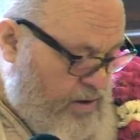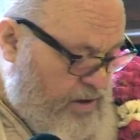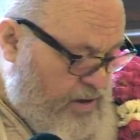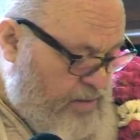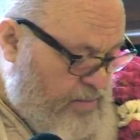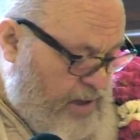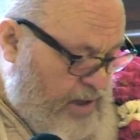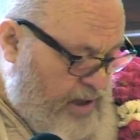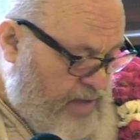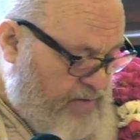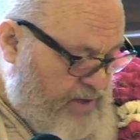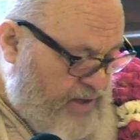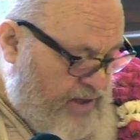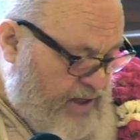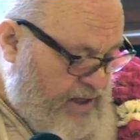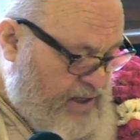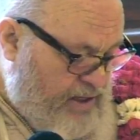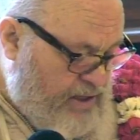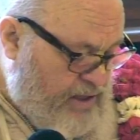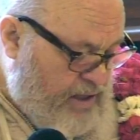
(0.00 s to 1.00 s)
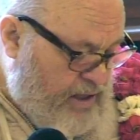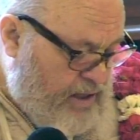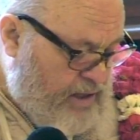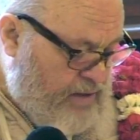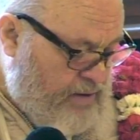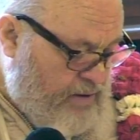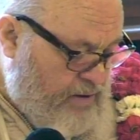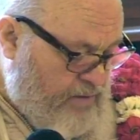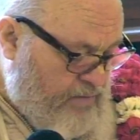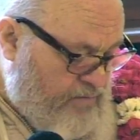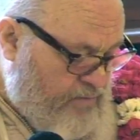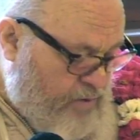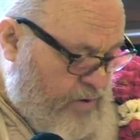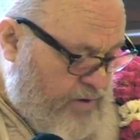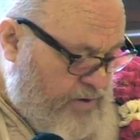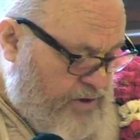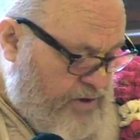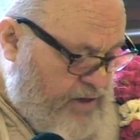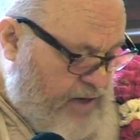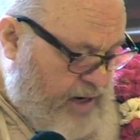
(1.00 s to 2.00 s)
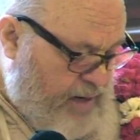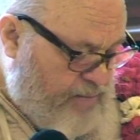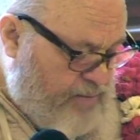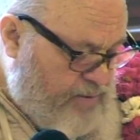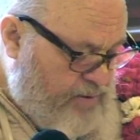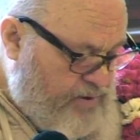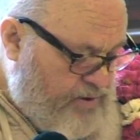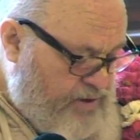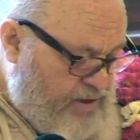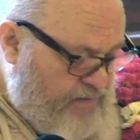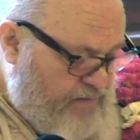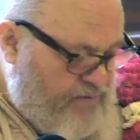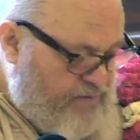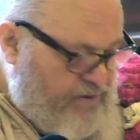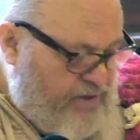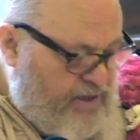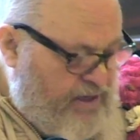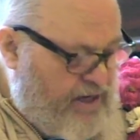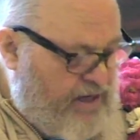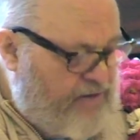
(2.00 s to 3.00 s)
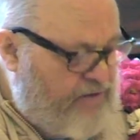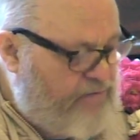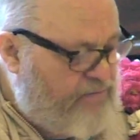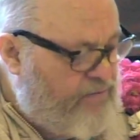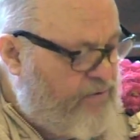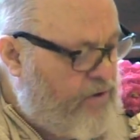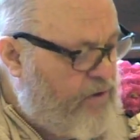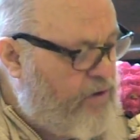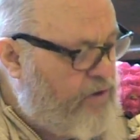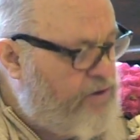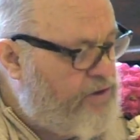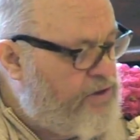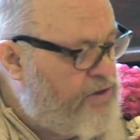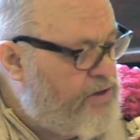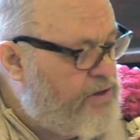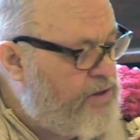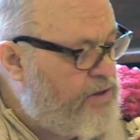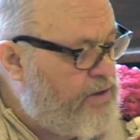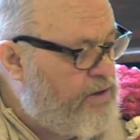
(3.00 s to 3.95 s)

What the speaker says: in the Bhagavad Gita, 4th chapter, 7th and 8th verse.